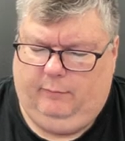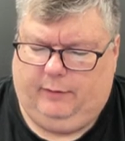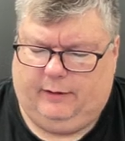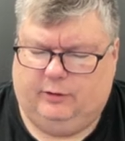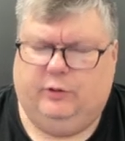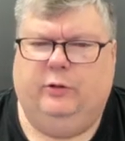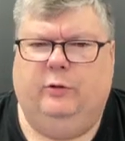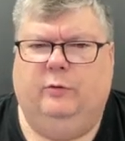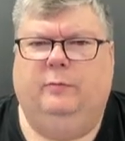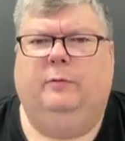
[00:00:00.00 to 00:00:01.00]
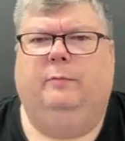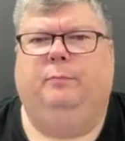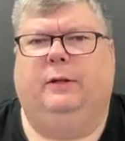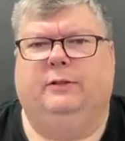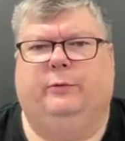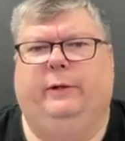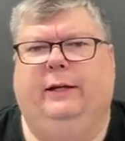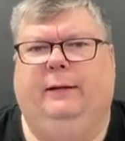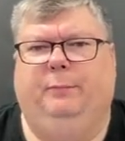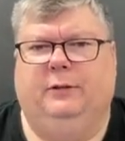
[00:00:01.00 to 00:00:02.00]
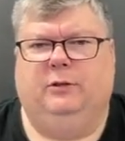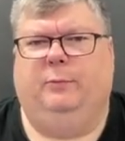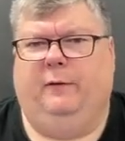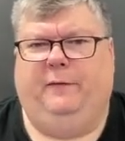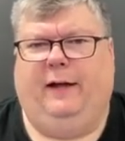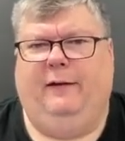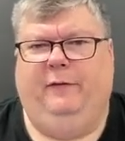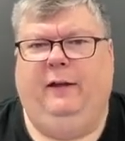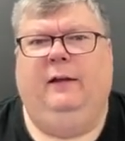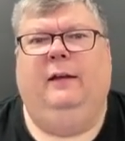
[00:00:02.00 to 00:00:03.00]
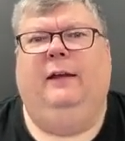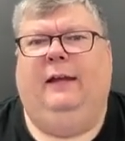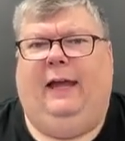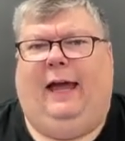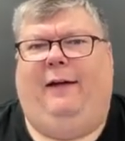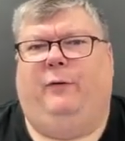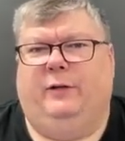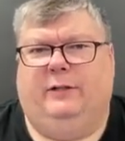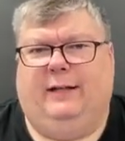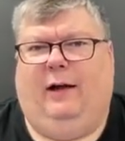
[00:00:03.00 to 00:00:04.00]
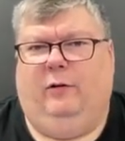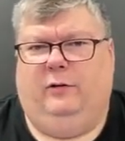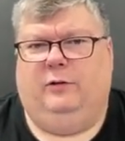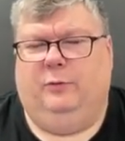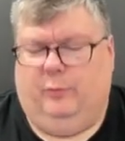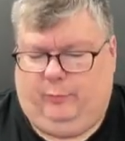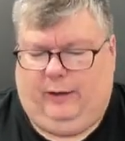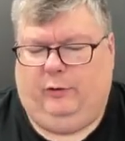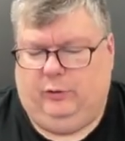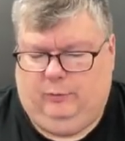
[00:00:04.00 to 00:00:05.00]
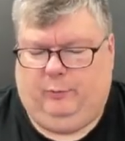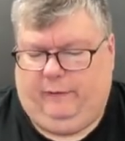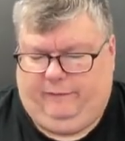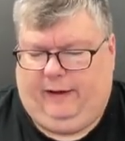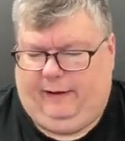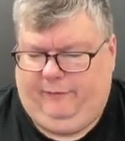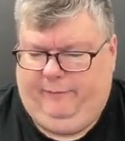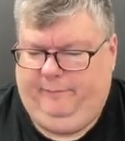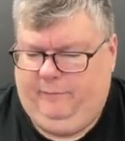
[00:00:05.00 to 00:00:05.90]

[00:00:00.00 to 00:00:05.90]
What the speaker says: because 2 plus 3 plus 2.5 averages out to around 2.5.